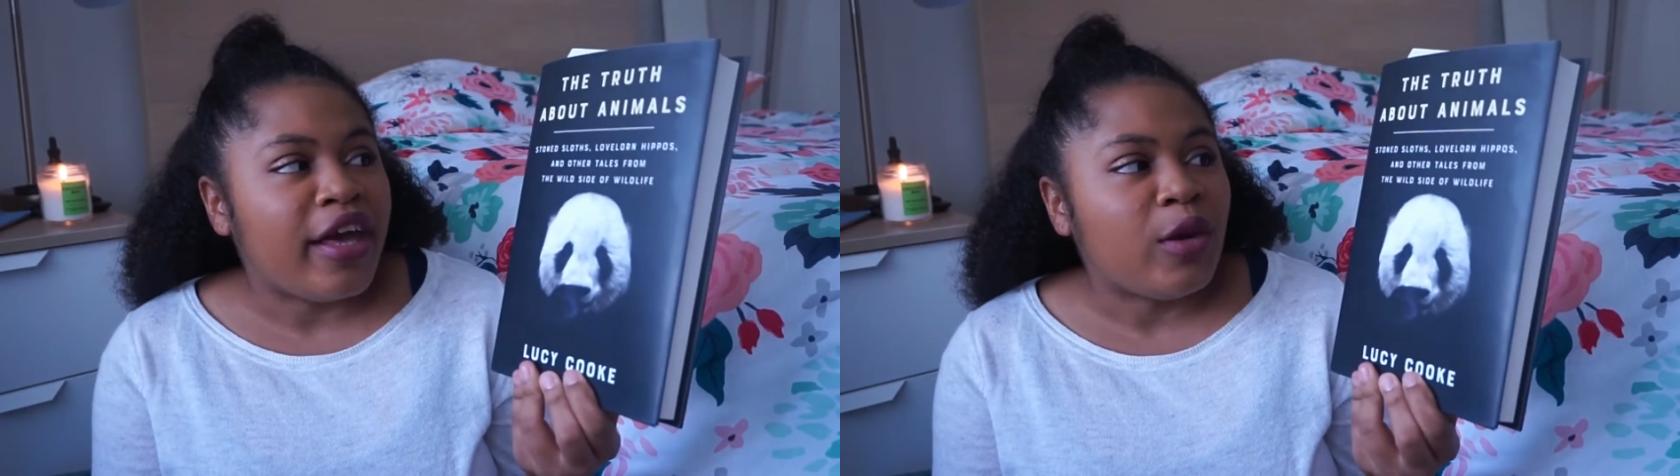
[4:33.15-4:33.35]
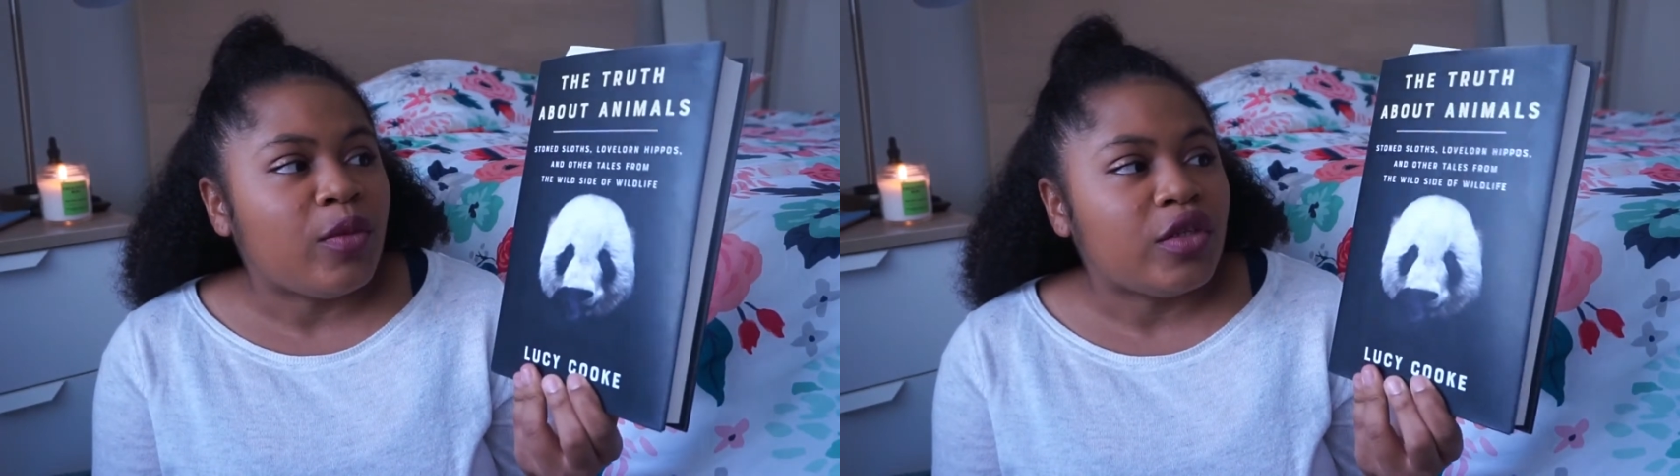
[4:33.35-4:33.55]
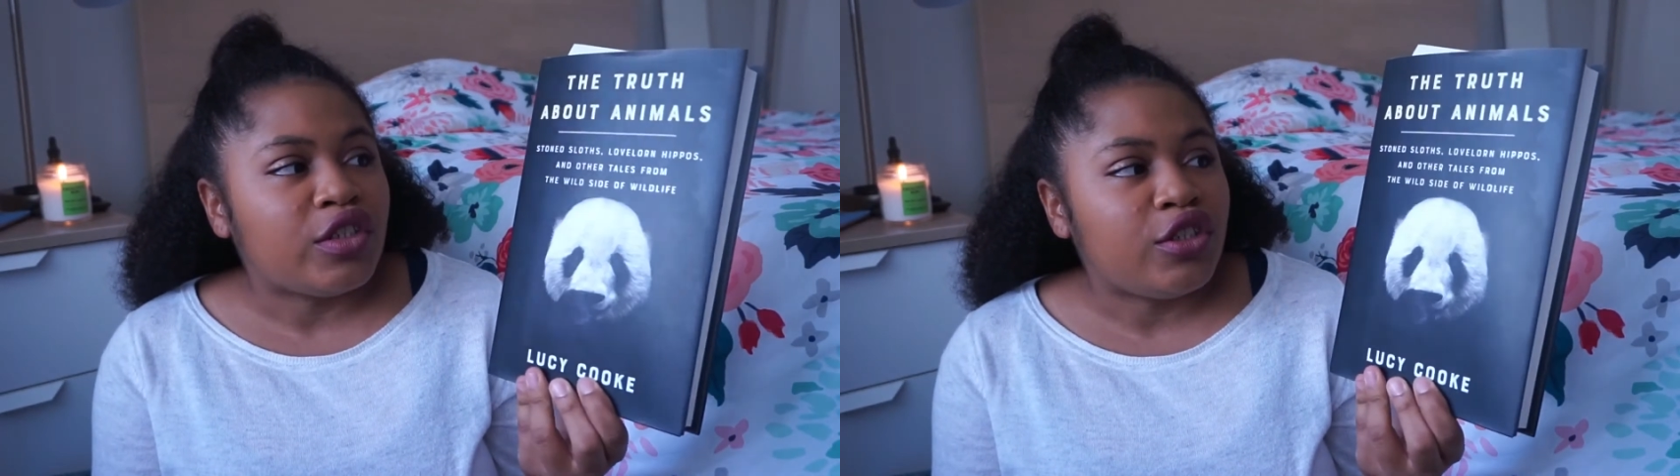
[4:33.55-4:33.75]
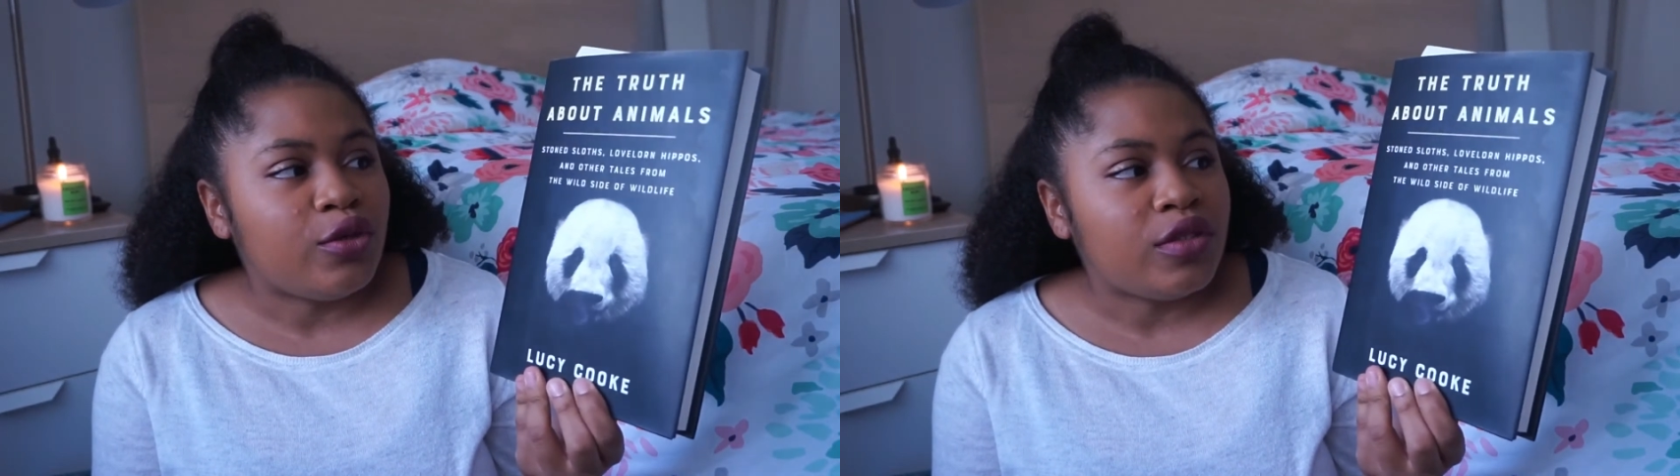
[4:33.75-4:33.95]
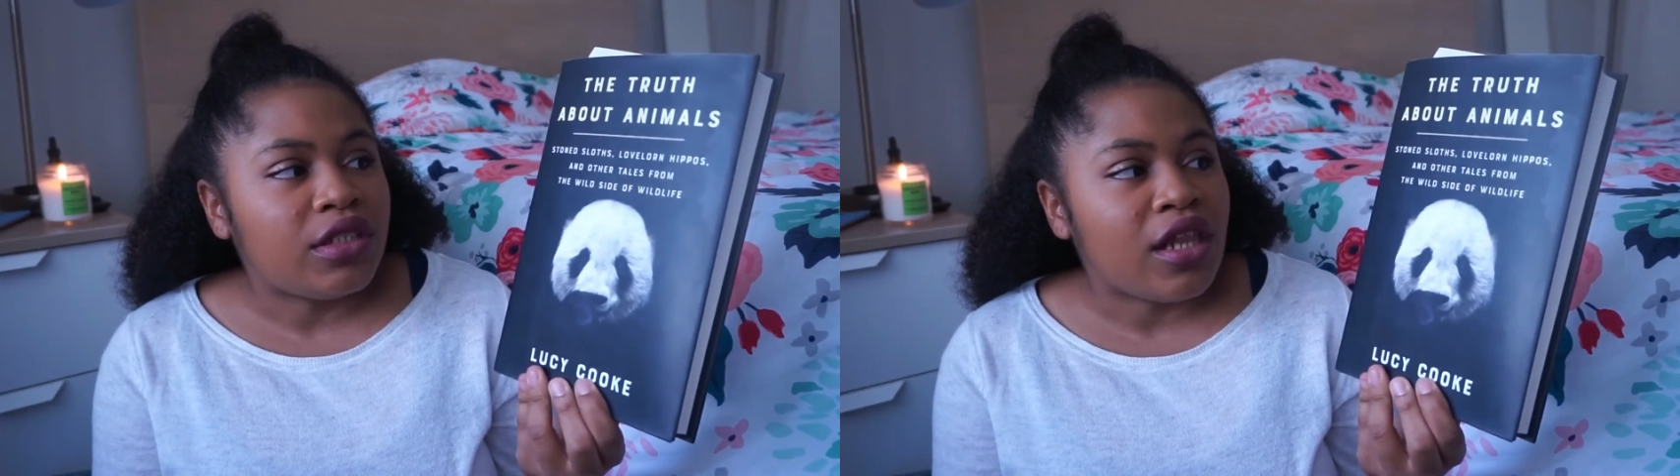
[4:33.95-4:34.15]
Animals,
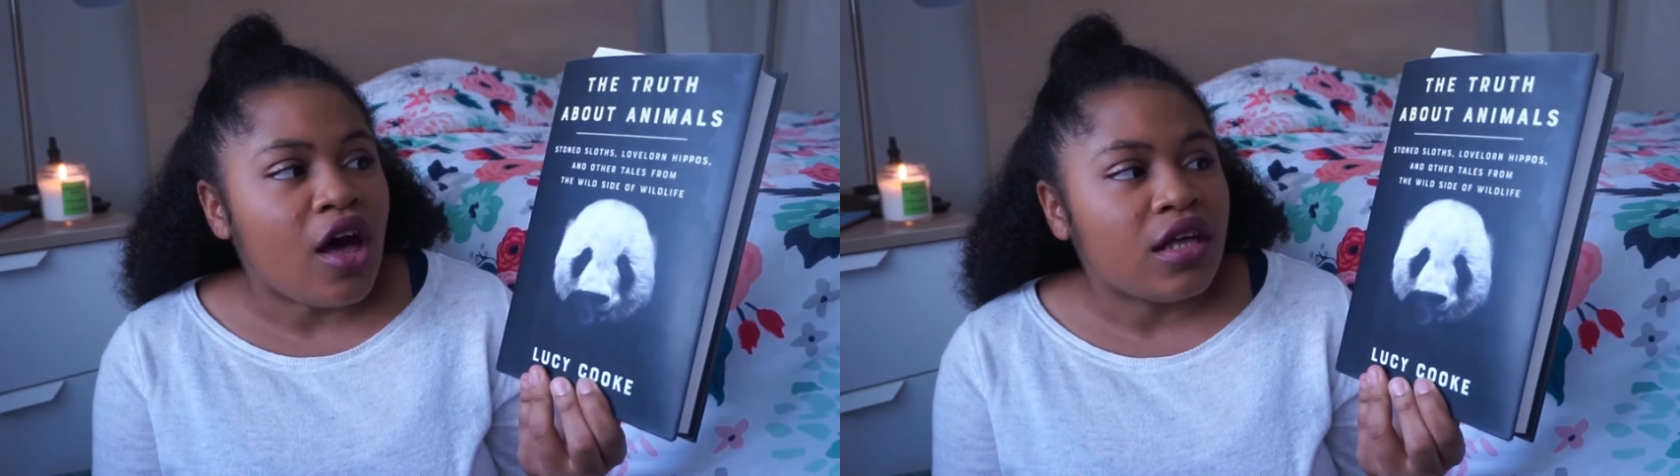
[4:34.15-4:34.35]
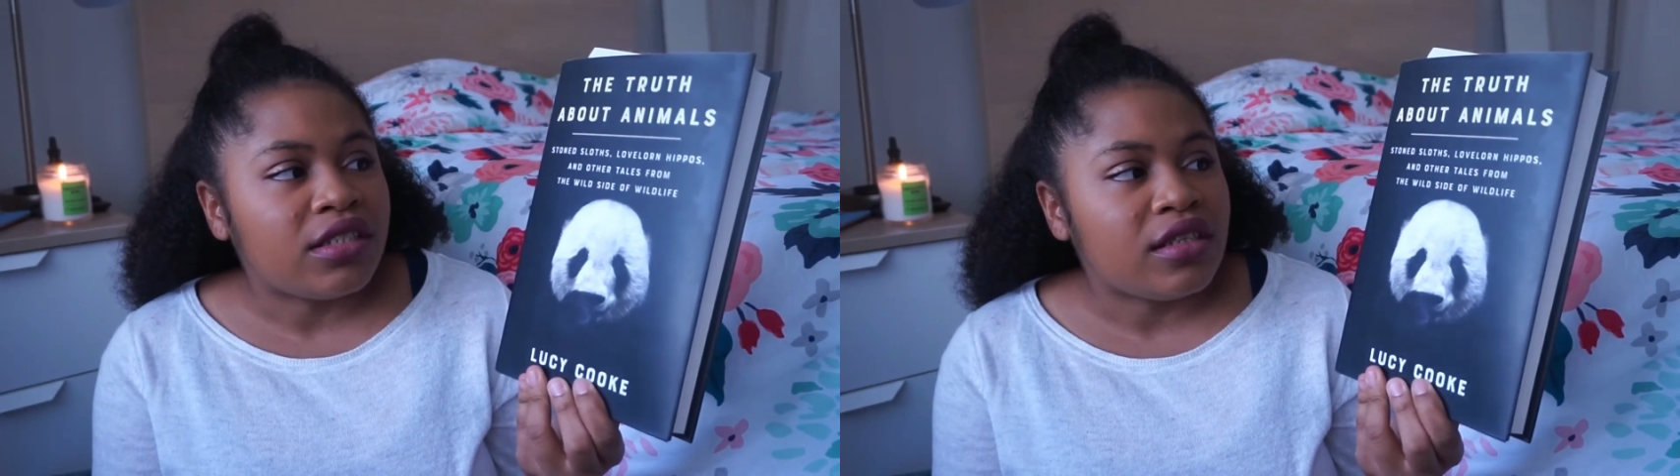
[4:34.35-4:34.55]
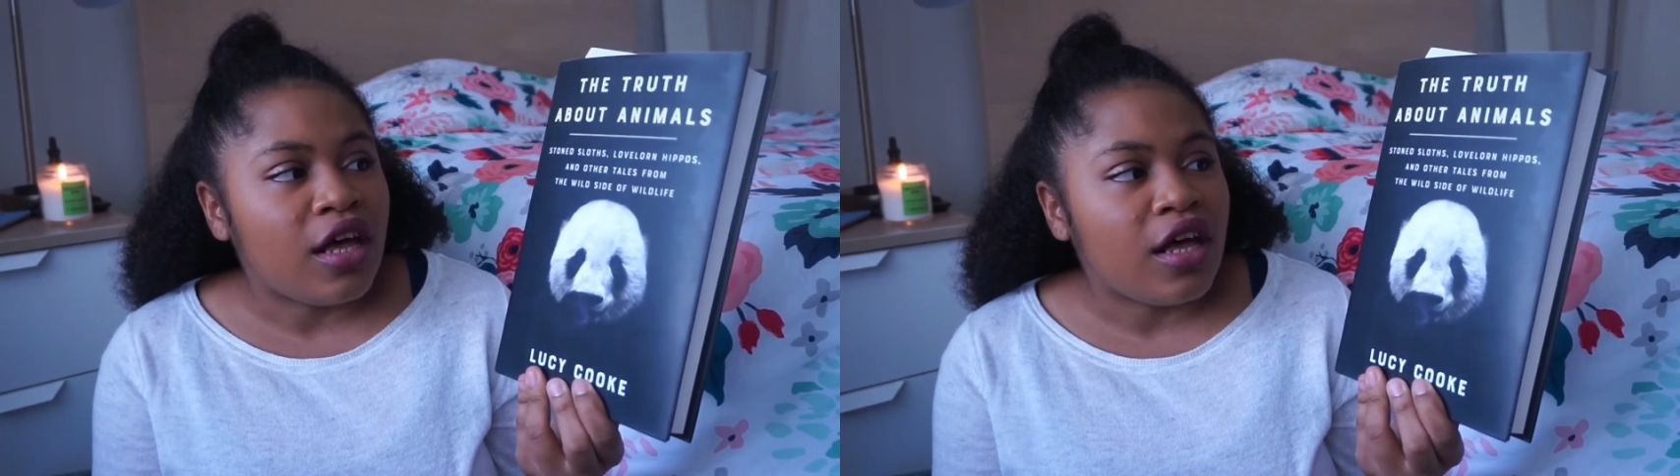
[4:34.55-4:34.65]
Stone Sloths,